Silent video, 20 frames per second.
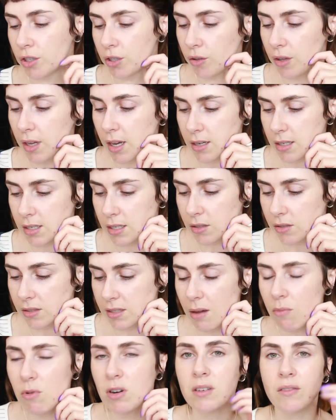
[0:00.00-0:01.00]
have done that
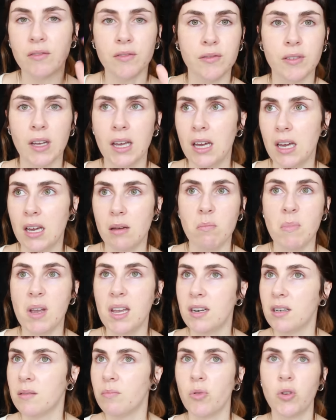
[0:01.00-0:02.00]
because that would have
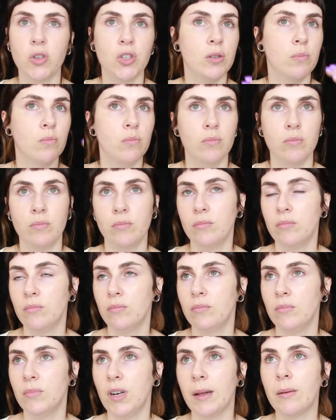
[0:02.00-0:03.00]
made it much
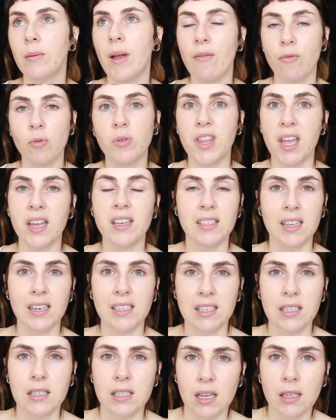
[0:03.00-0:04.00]
like everyone thinks that
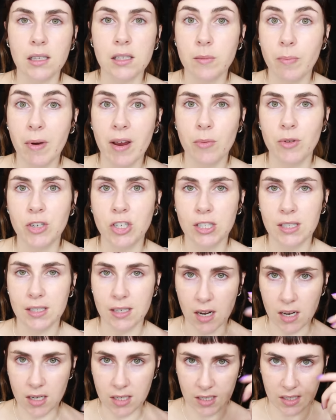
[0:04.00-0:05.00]
it's a setting spray, which it's
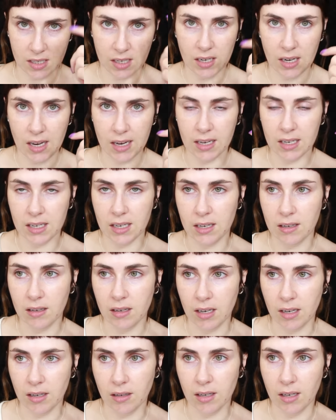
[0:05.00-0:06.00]
not. As in like a,
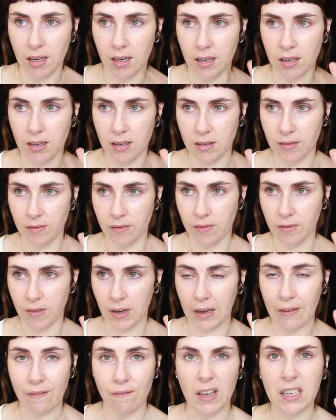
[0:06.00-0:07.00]
a
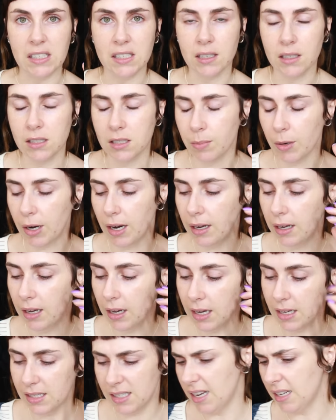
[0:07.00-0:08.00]
like a fixing spray,
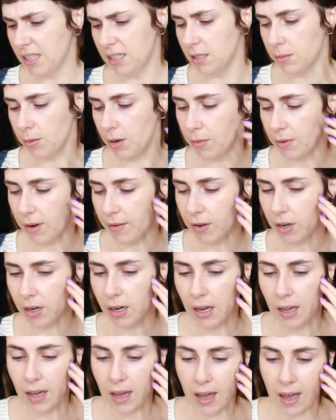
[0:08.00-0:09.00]
setting spray,
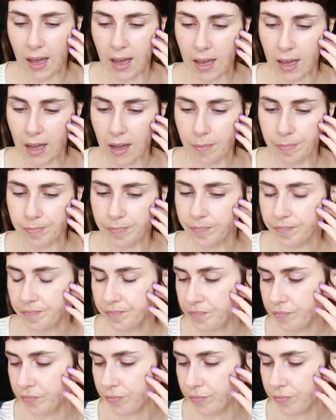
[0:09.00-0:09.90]
whatever. Um,